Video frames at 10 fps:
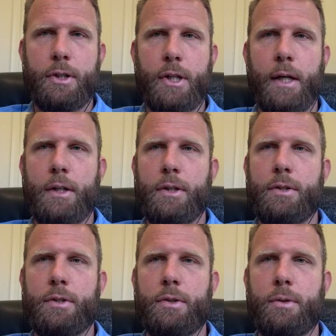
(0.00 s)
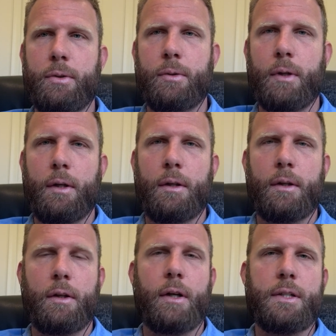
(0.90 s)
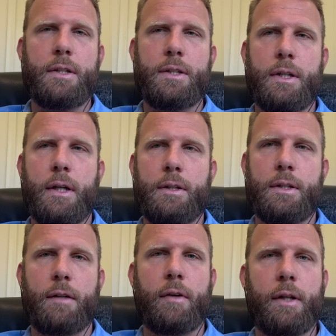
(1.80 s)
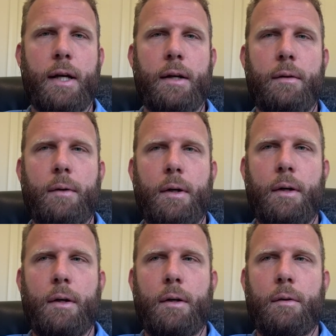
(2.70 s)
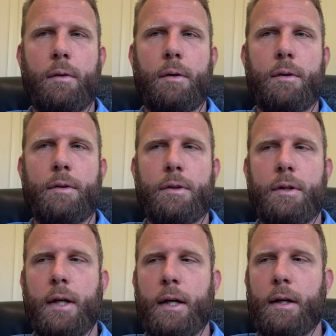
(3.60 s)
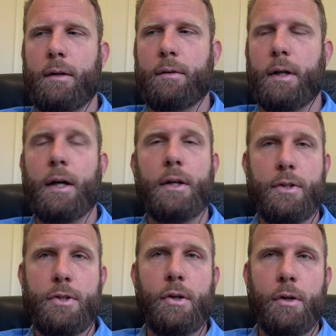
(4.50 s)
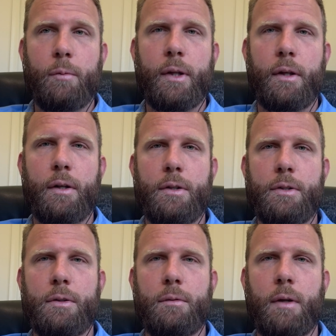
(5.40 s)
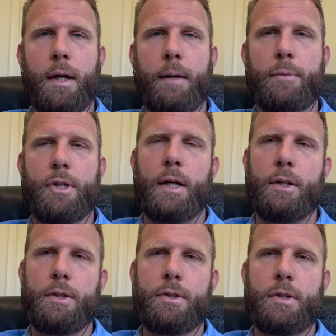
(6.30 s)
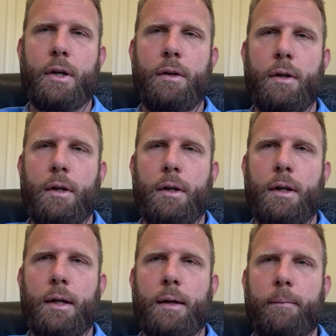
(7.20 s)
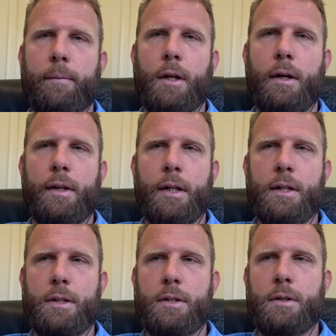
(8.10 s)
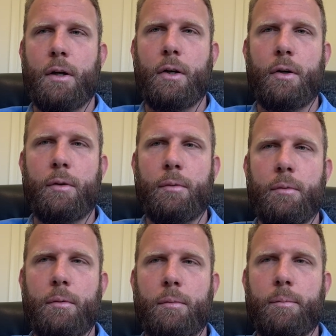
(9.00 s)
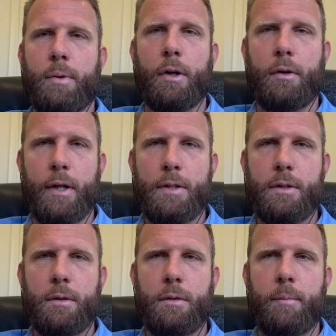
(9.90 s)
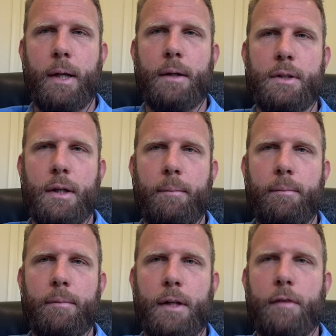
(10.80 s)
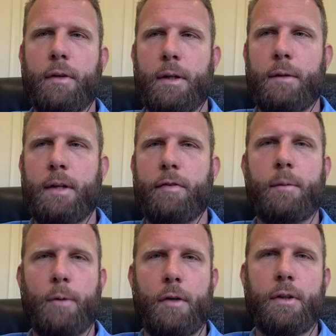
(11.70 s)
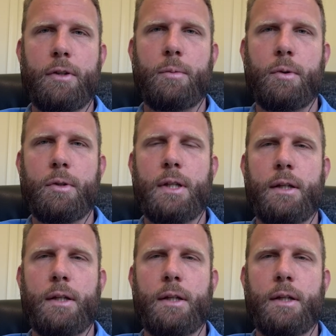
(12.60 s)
and changes to the licensing and stuff like that are concerned with those changes. So I think it's a slow progress, but definitely moving towards